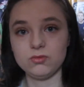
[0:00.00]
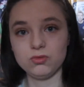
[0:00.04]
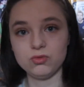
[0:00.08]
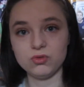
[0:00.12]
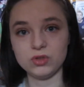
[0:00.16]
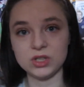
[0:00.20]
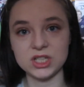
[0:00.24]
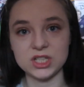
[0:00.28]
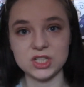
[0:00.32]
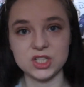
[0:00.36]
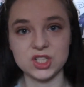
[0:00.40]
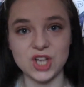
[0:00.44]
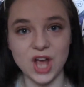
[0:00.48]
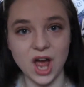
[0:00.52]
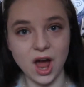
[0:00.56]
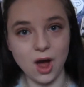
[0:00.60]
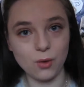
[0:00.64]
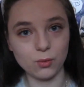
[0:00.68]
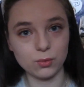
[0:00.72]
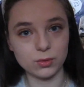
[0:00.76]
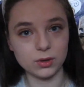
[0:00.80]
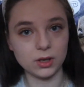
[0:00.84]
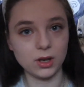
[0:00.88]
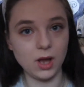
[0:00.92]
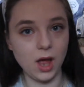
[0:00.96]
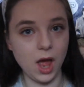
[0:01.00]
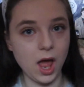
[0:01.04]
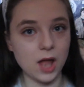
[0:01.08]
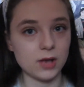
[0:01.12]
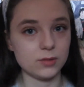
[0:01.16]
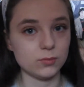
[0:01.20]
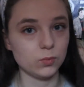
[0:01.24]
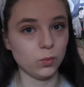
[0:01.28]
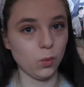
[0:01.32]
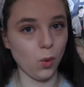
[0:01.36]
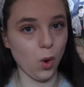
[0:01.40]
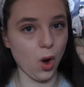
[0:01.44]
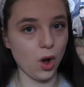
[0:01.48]
reach out
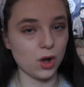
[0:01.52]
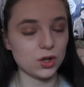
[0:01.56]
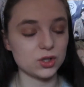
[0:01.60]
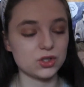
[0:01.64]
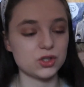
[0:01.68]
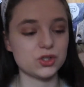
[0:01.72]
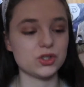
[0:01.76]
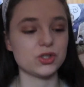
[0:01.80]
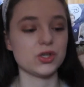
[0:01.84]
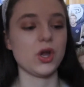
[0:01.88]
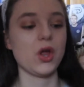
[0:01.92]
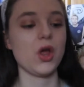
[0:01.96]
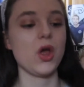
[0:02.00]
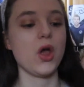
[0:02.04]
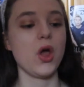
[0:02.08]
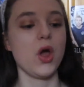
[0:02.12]
and watch,